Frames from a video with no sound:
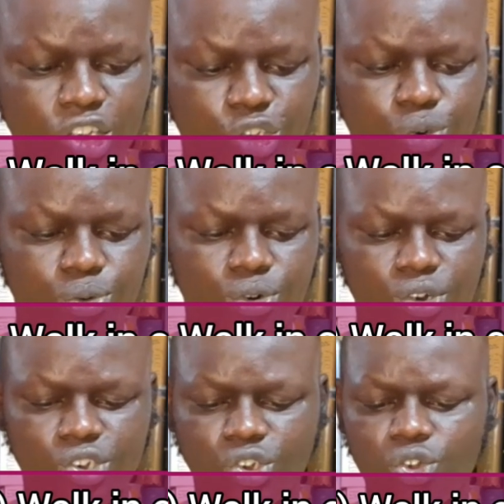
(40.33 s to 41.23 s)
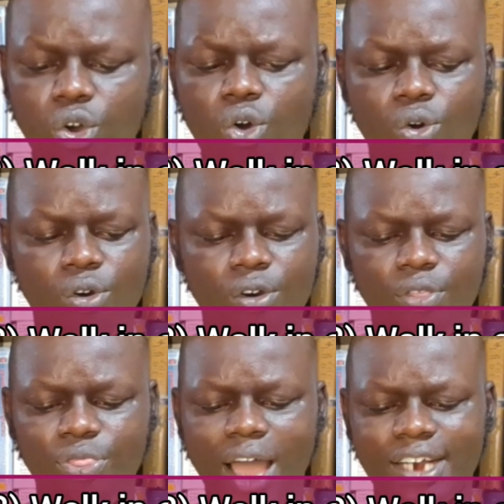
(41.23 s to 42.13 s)
you, so
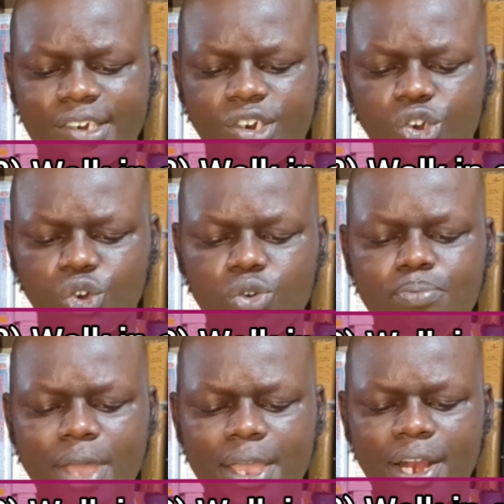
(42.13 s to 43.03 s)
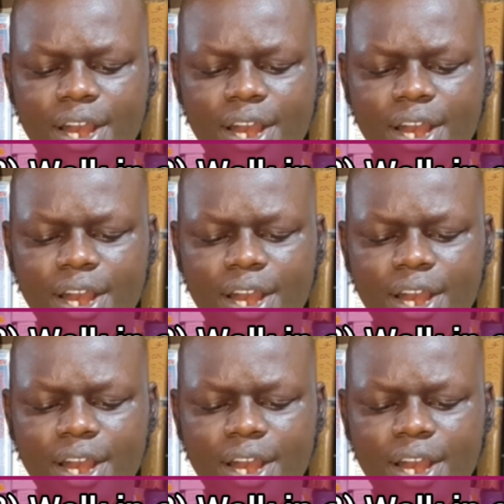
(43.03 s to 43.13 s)
that you may